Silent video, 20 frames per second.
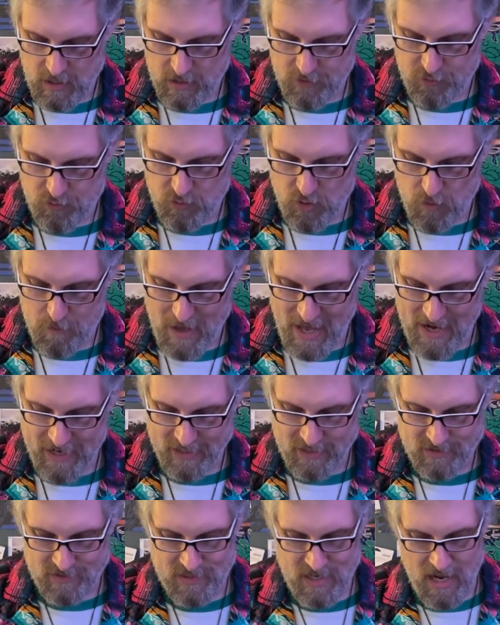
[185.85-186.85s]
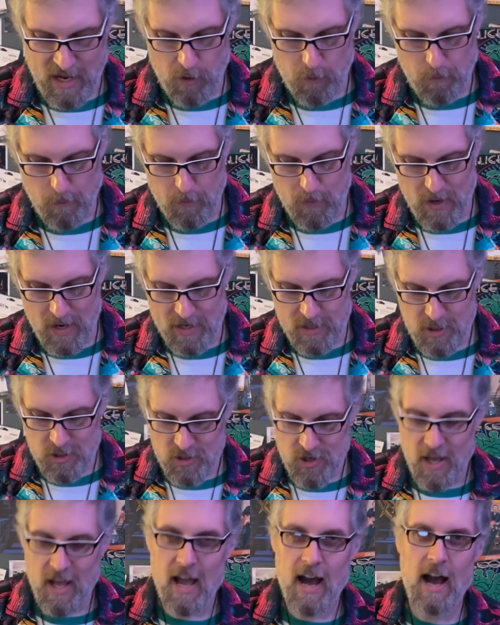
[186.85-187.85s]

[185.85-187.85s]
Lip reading: Tune-O-Matic style bridge.